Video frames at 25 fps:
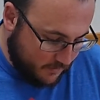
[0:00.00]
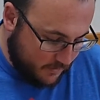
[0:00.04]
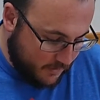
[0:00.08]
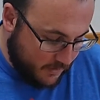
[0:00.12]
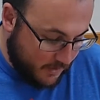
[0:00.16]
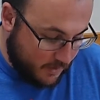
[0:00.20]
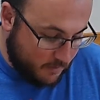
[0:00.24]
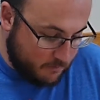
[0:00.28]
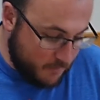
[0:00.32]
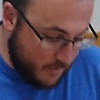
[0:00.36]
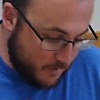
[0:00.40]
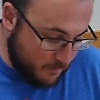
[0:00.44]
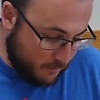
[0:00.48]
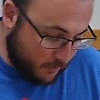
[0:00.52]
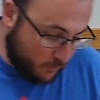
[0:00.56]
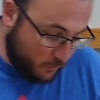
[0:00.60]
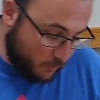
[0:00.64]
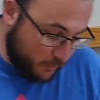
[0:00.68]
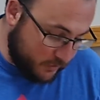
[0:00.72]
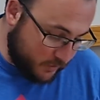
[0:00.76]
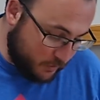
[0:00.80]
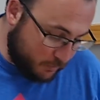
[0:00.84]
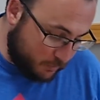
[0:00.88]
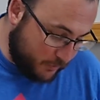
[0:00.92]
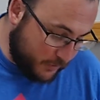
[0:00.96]
And remember,
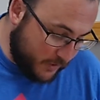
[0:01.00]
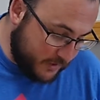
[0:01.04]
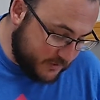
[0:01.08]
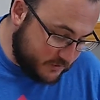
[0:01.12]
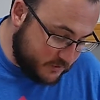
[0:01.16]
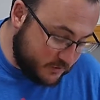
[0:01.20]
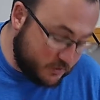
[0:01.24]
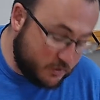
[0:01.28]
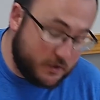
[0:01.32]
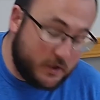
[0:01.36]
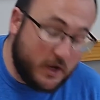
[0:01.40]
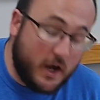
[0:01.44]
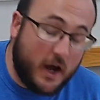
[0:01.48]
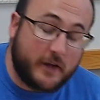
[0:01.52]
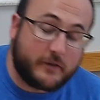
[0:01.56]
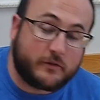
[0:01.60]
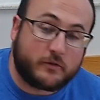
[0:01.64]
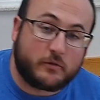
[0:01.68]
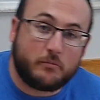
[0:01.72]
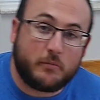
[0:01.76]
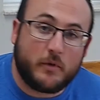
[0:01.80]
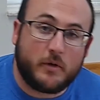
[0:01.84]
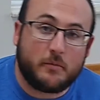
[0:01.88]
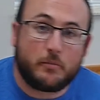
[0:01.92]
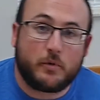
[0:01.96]
when you're placing your dots,
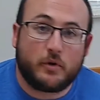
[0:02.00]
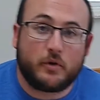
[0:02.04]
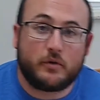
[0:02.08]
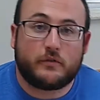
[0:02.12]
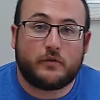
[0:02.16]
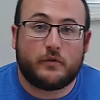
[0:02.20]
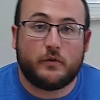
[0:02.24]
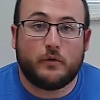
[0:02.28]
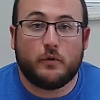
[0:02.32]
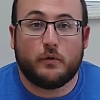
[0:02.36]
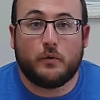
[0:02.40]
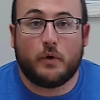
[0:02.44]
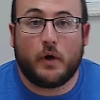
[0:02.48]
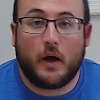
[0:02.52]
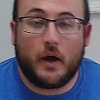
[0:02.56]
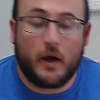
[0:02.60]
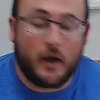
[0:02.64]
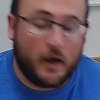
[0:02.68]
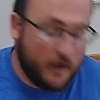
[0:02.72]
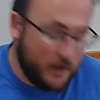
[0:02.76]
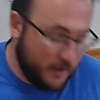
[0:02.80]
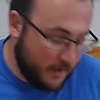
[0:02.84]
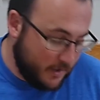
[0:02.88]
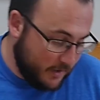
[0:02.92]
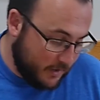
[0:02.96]
remember
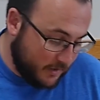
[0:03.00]
to